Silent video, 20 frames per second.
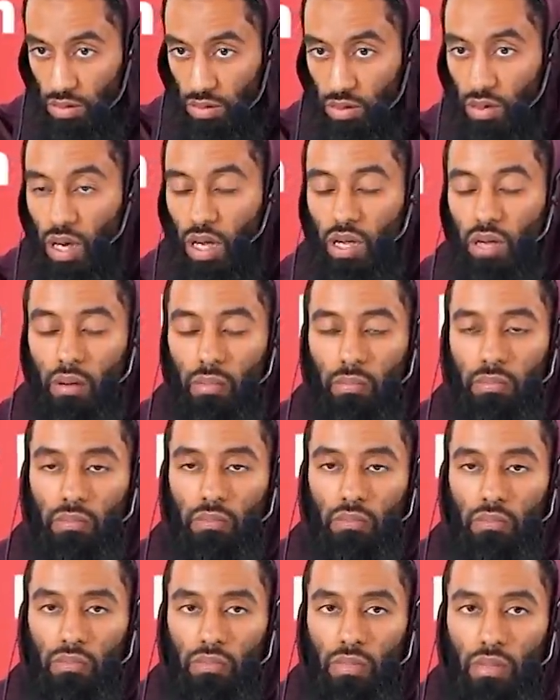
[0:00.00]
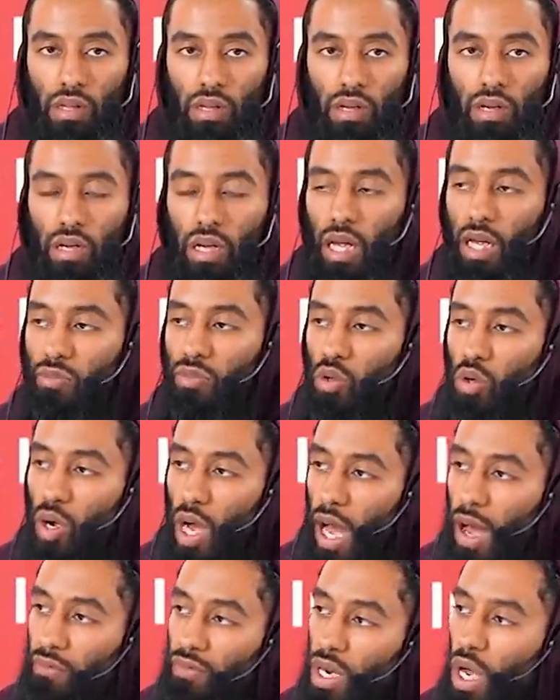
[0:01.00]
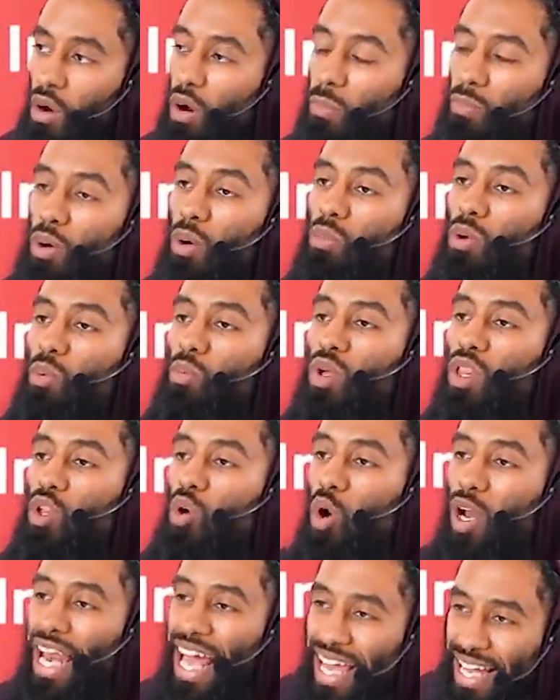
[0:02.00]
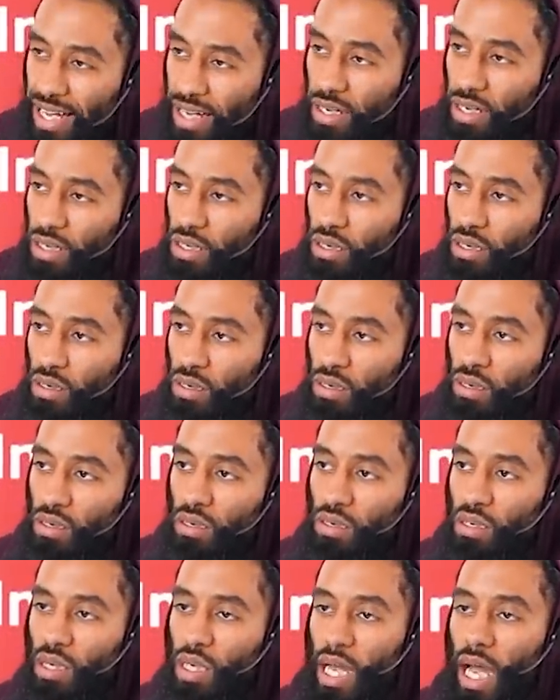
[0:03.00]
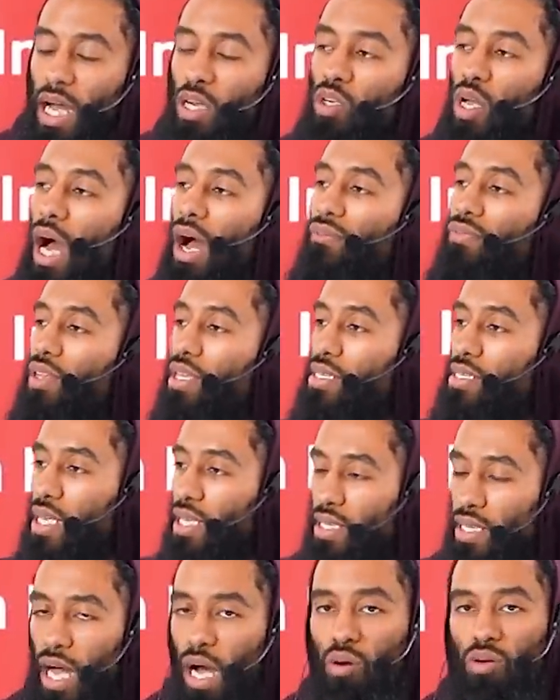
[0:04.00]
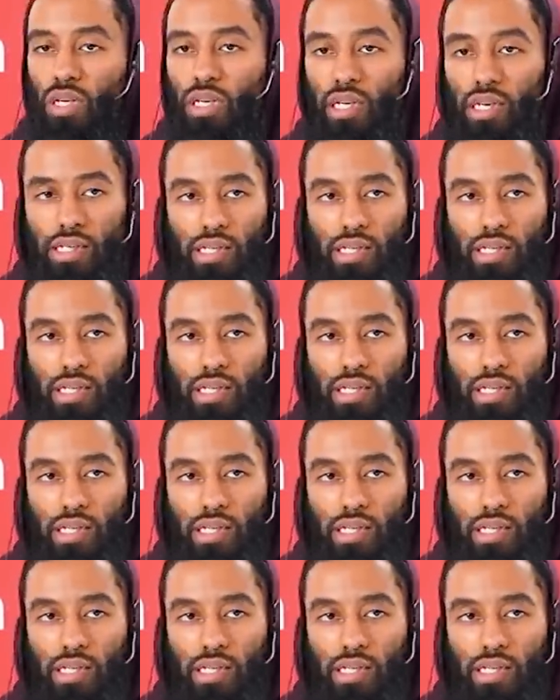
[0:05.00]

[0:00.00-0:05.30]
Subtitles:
Right? If you have now a problem with your leg, and you have to sit down in the